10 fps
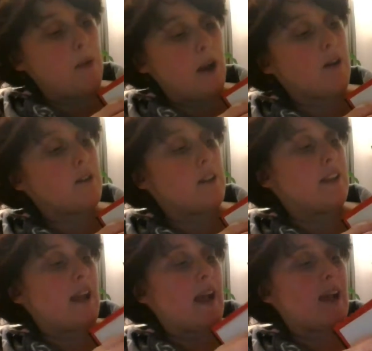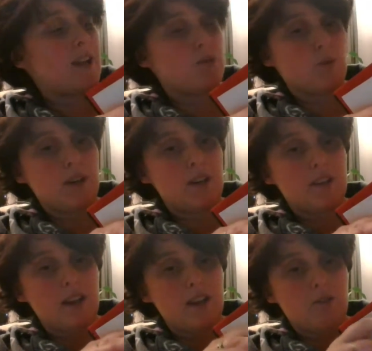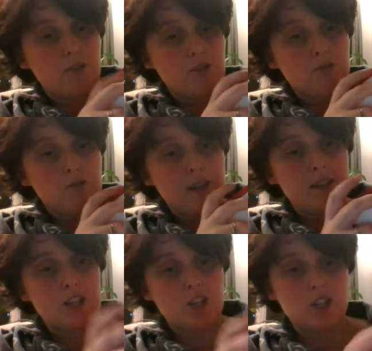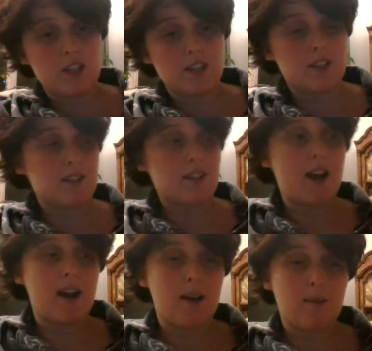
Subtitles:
Apparently, they had 20th anniversary editions